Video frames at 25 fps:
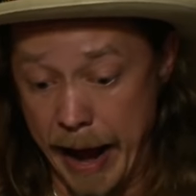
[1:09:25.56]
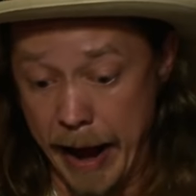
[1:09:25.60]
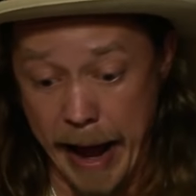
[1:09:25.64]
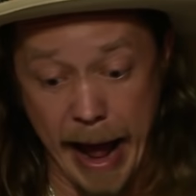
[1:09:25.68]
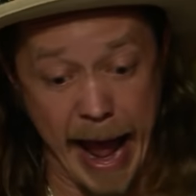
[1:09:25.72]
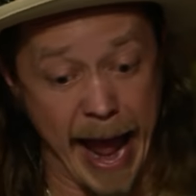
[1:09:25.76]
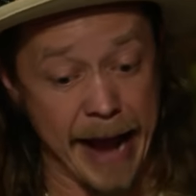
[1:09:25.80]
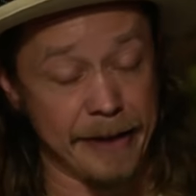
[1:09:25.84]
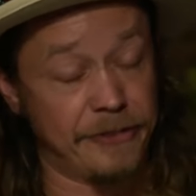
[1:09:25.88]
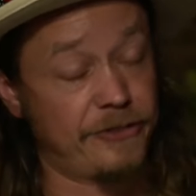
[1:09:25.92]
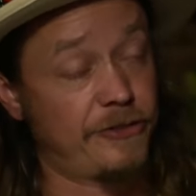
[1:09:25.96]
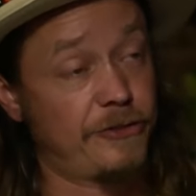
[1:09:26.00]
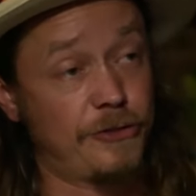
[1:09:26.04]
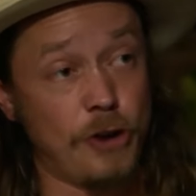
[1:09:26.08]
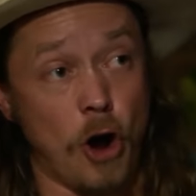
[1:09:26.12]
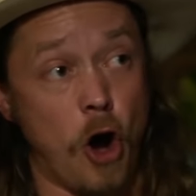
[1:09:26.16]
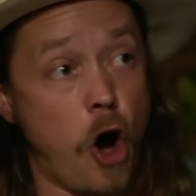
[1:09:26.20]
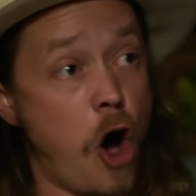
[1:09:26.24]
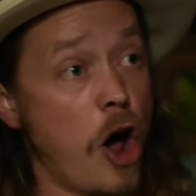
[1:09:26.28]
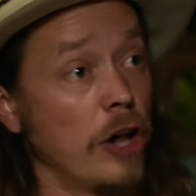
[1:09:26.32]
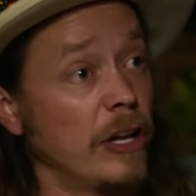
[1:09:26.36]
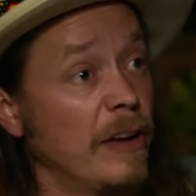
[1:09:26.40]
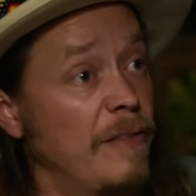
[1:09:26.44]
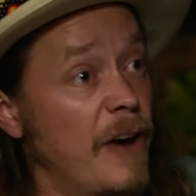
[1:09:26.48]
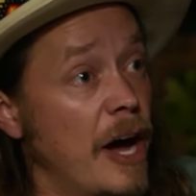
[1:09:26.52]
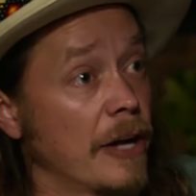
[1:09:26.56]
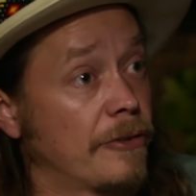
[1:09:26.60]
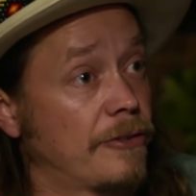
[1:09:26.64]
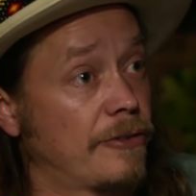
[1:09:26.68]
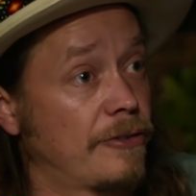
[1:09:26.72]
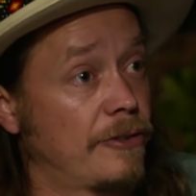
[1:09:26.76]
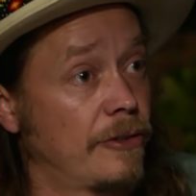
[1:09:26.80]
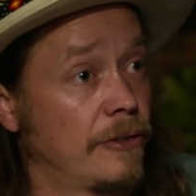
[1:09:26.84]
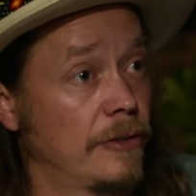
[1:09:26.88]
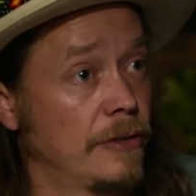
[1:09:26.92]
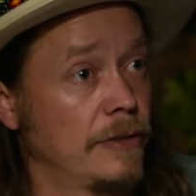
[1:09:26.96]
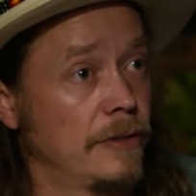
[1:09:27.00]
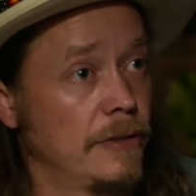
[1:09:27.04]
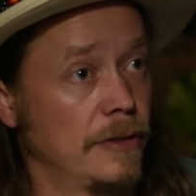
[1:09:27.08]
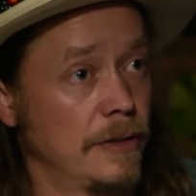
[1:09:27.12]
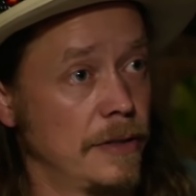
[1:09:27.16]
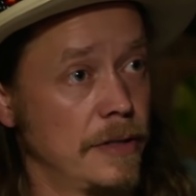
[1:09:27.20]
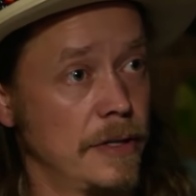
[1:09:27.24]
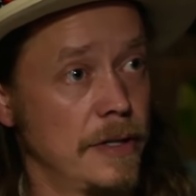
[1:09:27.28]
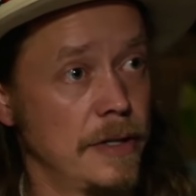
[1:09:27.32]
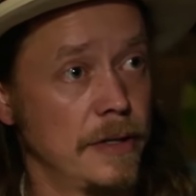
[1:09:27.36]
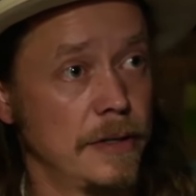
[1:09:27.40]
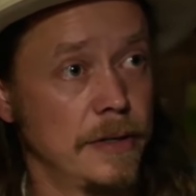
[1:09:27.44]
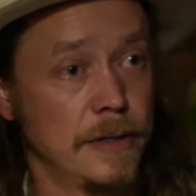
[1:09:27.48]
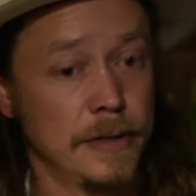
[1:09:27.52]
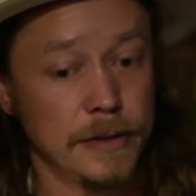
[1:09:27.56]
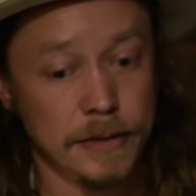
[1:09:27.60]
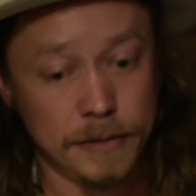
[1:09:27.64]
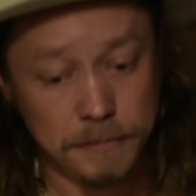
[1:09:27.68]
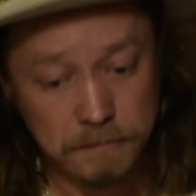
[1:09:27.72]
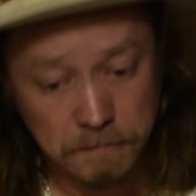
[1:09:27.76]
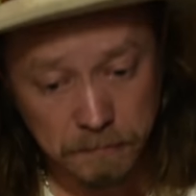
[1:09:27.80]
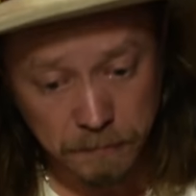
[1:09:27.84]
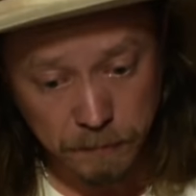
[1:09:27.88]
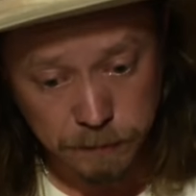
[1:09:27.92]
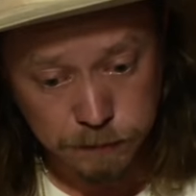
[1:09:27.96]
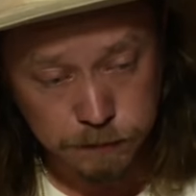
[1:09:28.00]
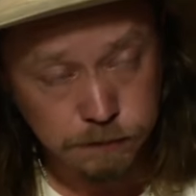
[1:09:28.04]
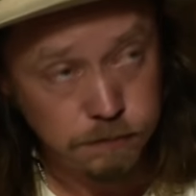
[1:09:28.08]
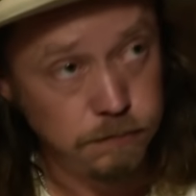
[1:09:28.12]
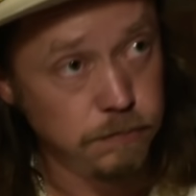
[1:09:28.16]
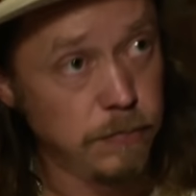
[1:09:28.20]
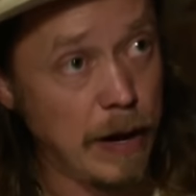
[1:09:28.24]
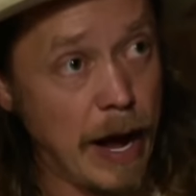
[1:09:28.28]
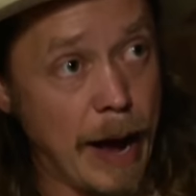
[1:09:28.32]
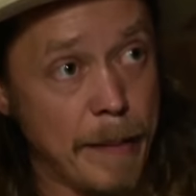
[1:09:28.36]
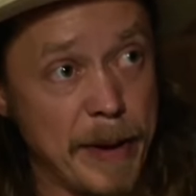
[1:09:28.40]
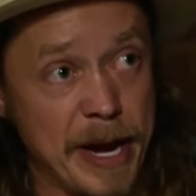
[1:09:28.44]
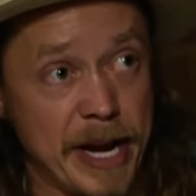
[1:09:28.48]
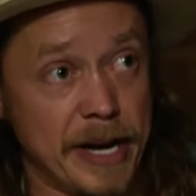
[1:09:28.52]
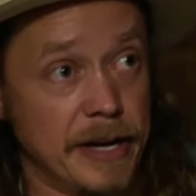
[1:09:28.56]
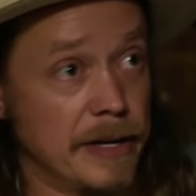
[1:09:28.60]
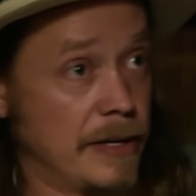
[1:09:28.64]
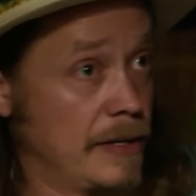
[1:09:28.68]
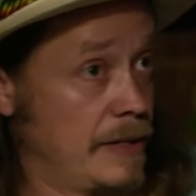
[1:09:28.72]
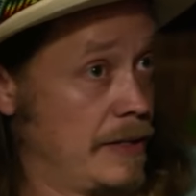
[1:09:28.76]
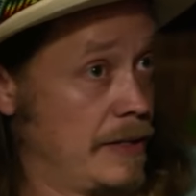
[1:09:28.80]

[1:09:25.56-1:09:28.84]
And to all of us. I mean,